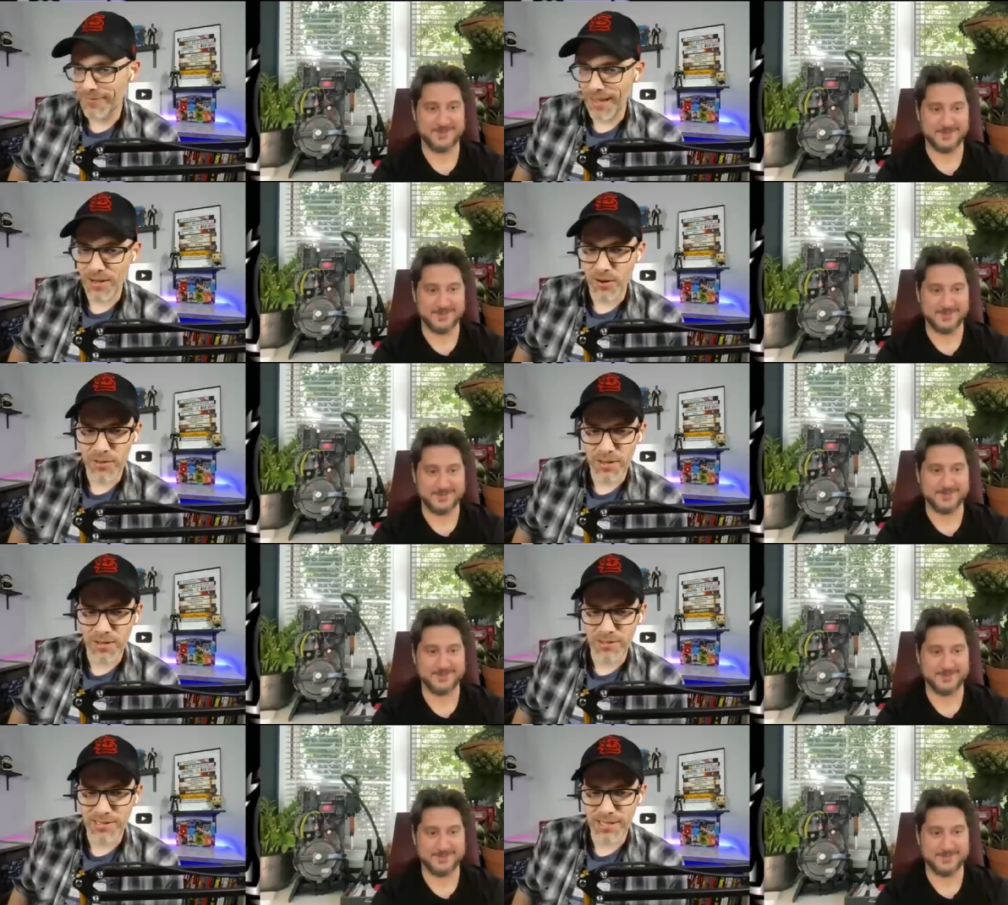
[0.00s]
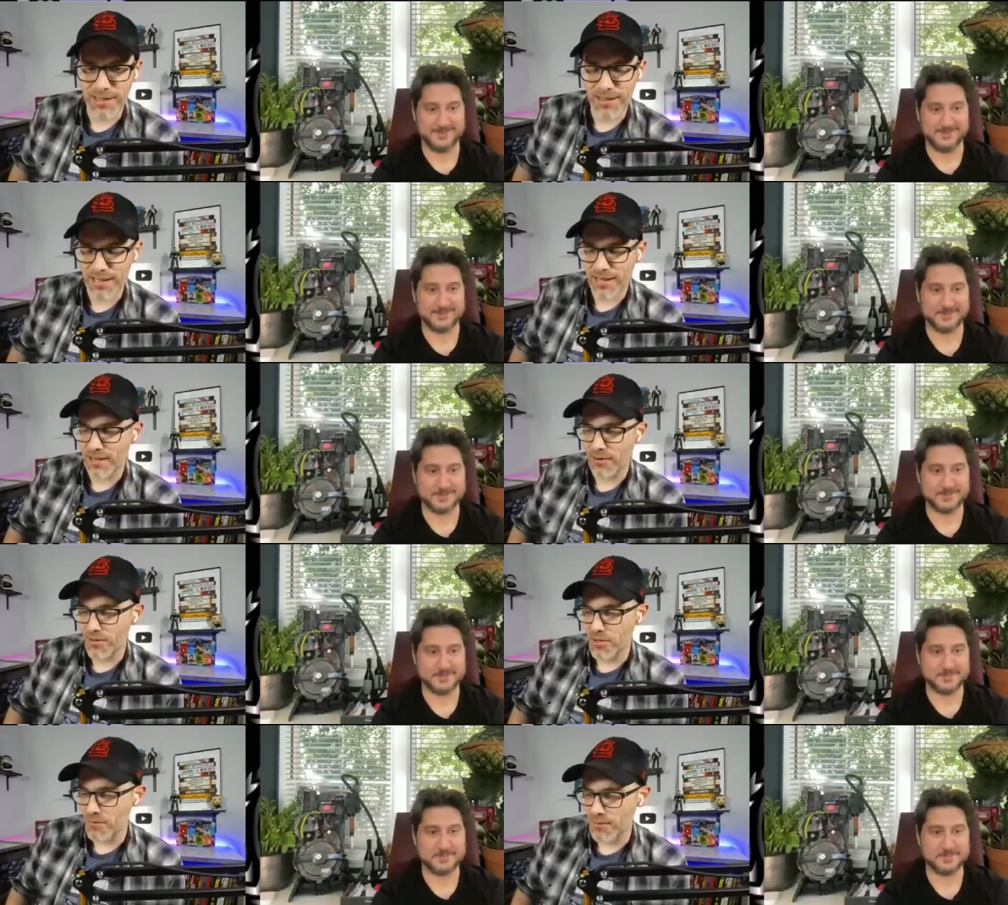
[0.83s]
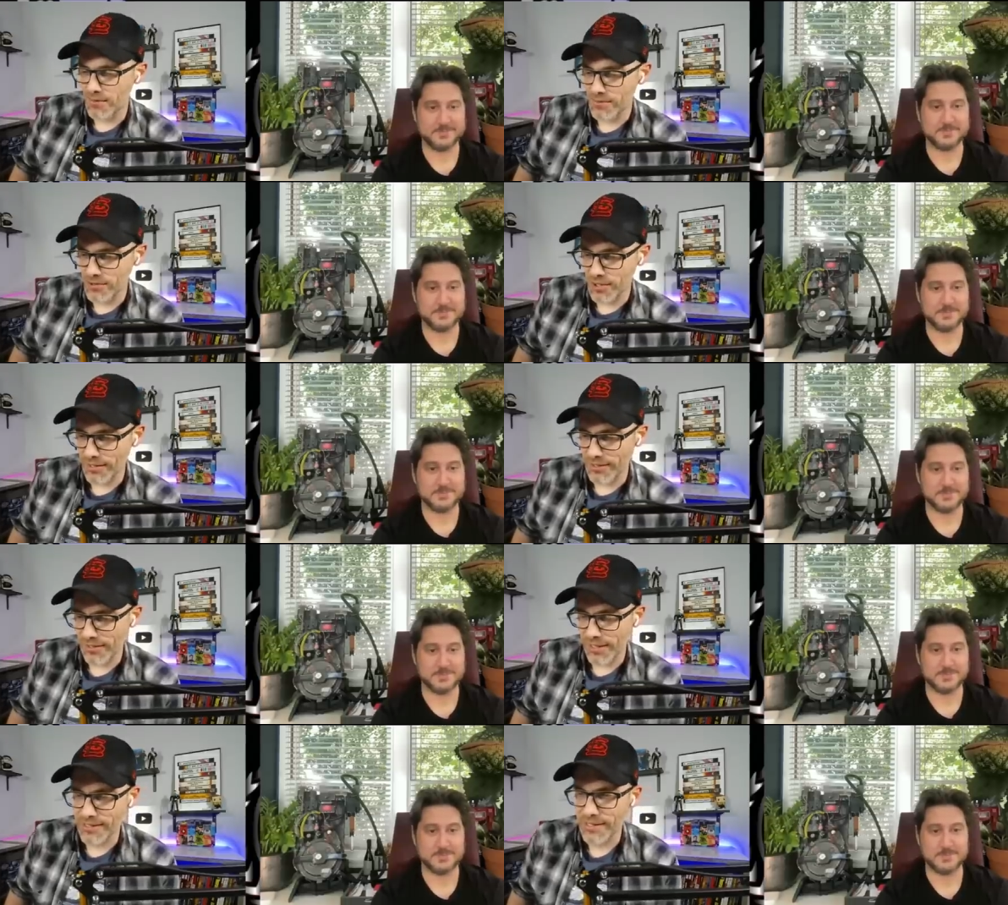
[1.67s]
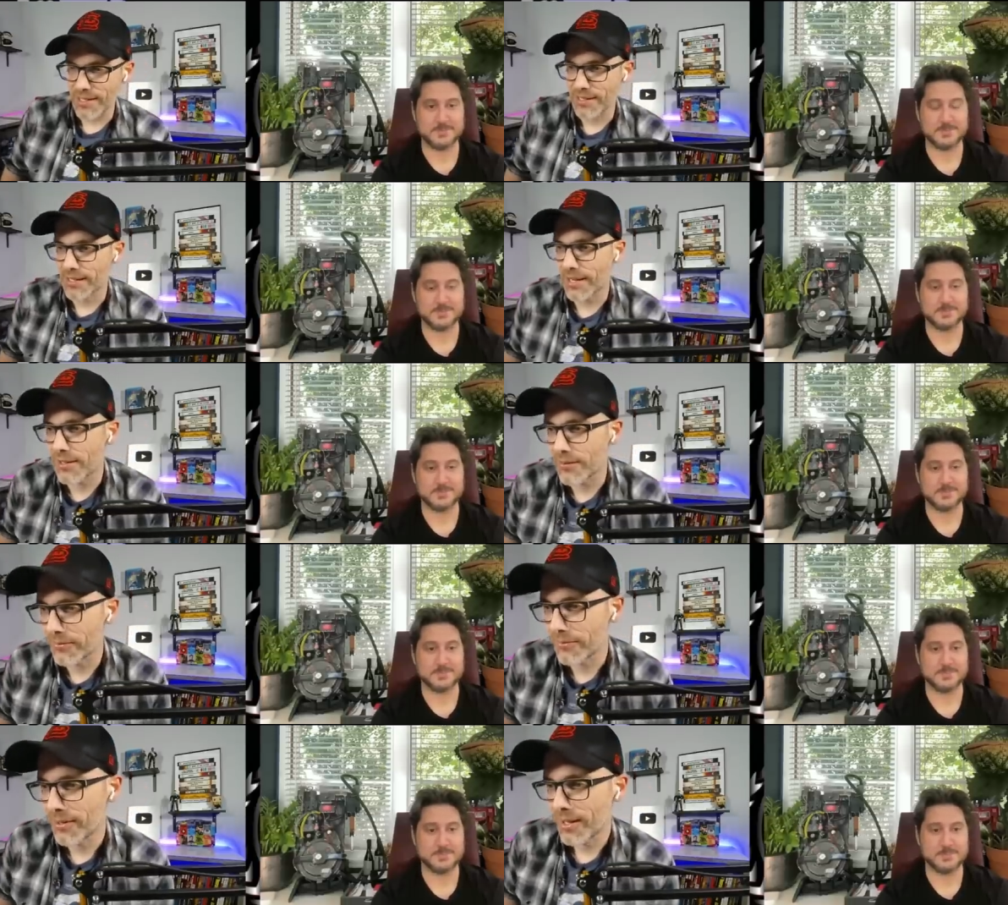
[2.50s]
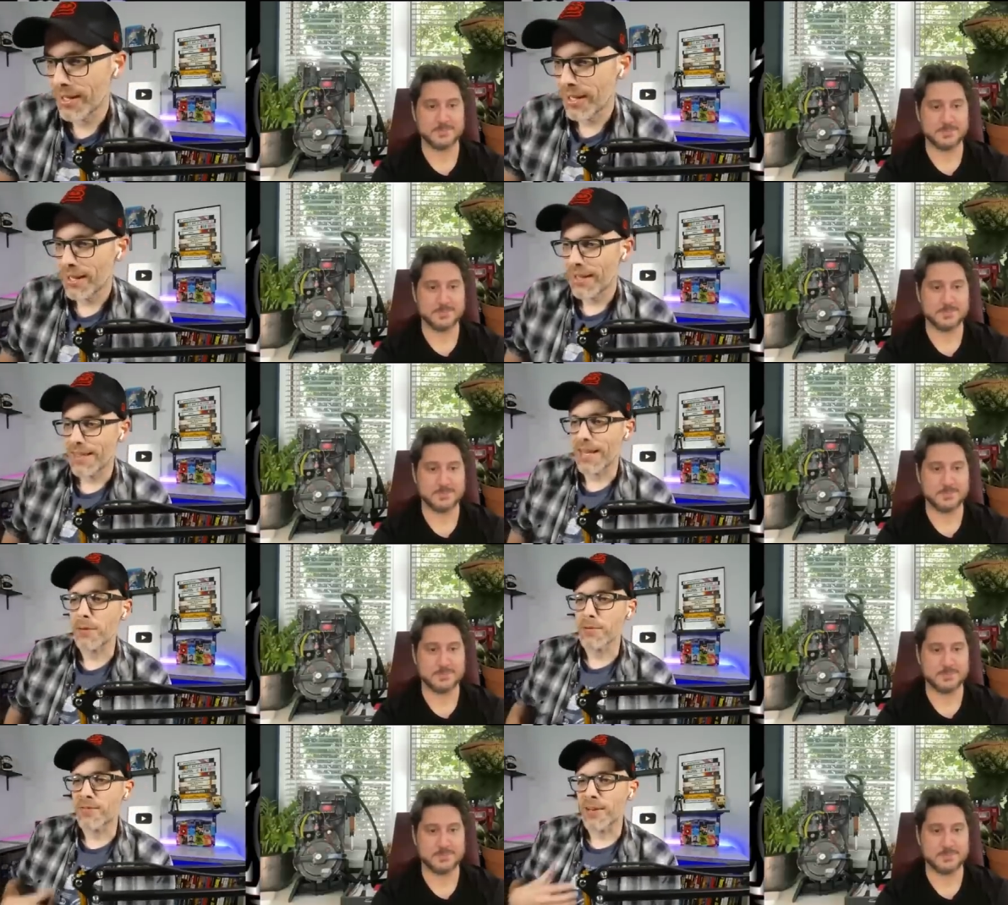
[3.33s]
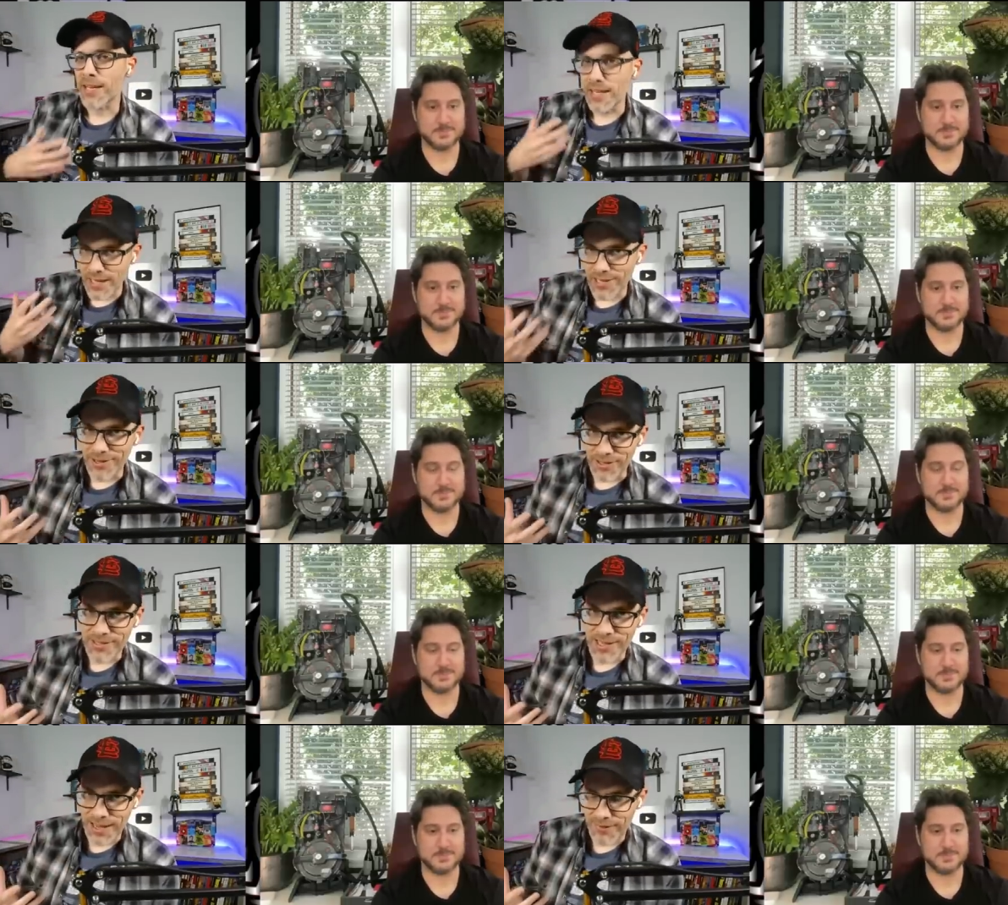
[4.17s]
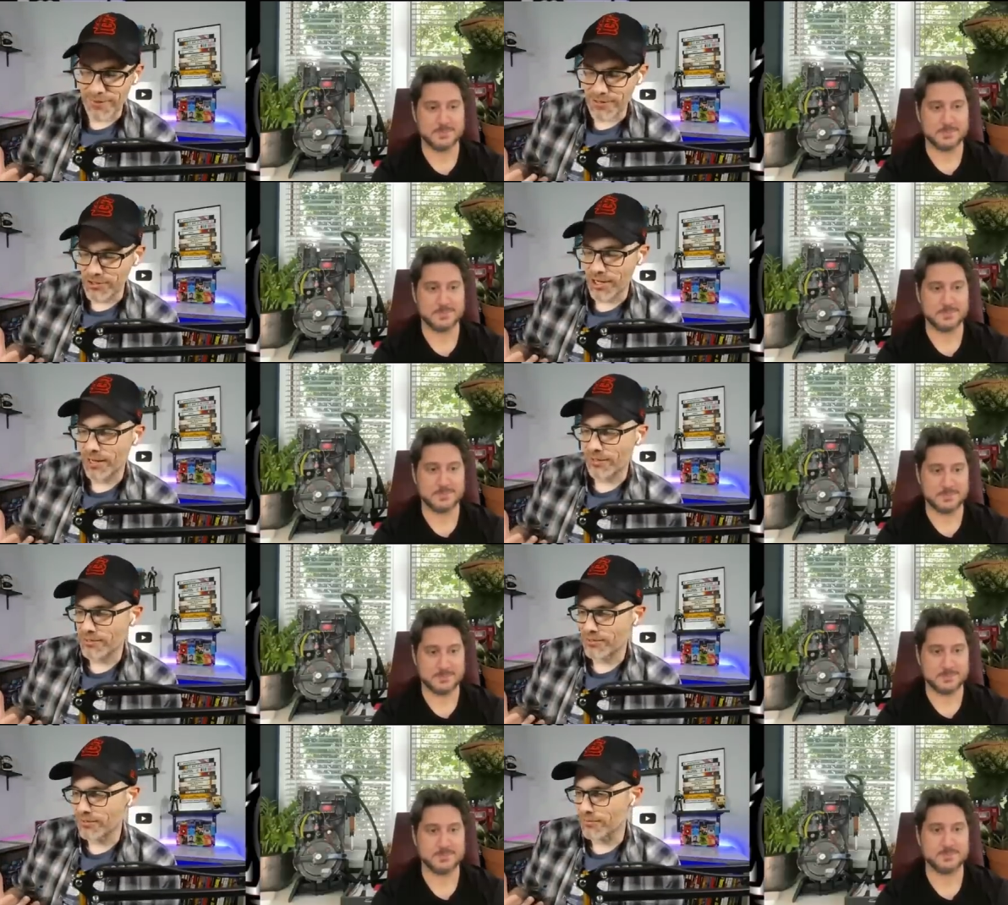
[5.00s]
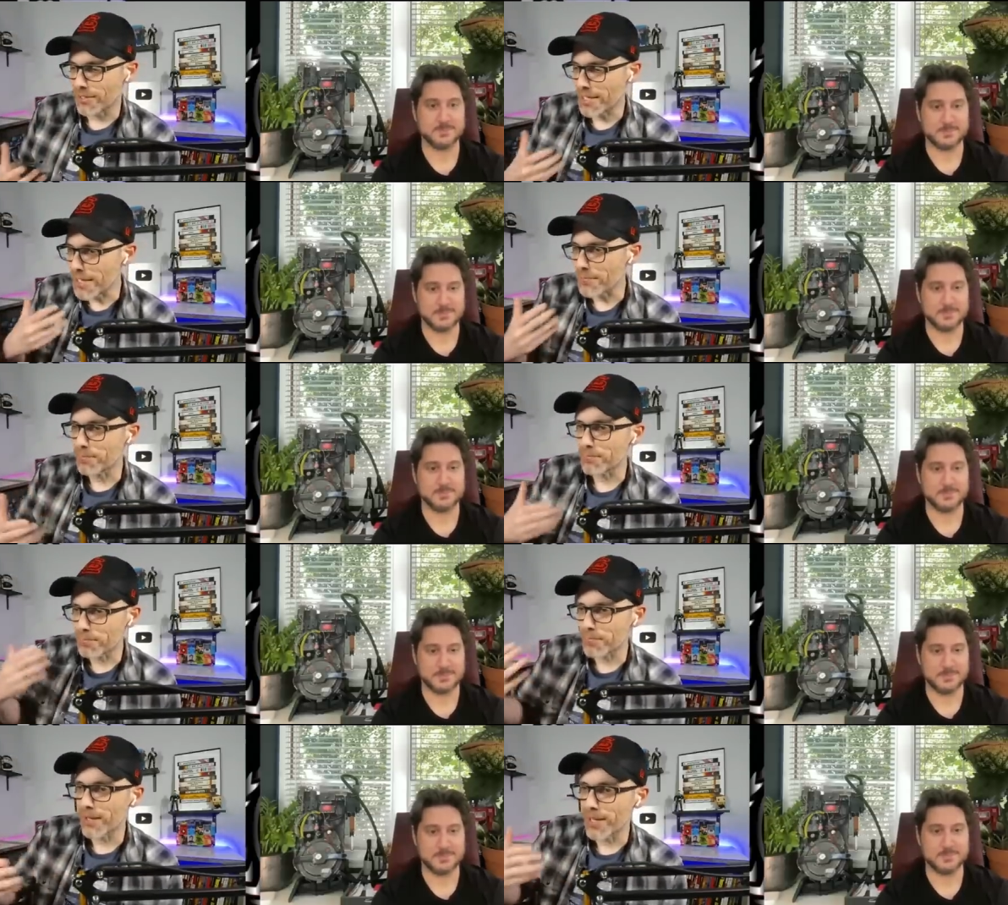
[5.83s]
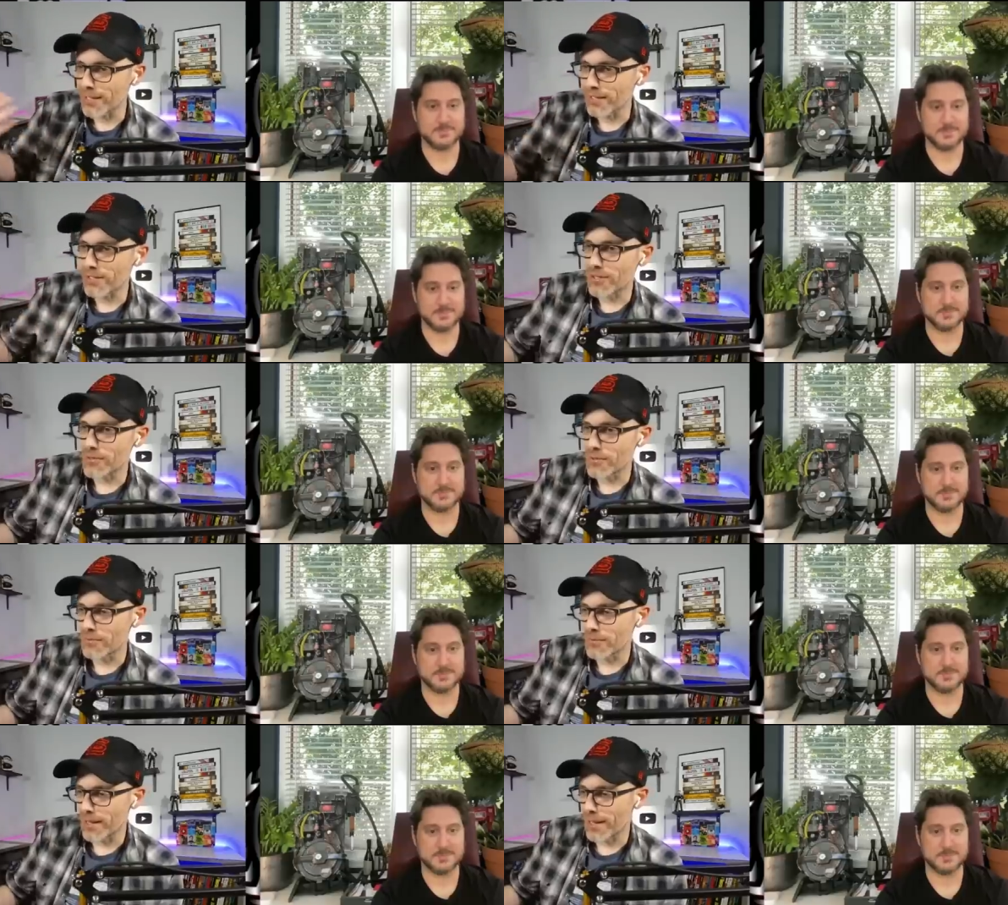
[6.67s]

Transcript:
Speaker 1: I know that you'd said that, you know, you and John de Lancie had kind of, that he was very eager to have the chance to keep playing Q.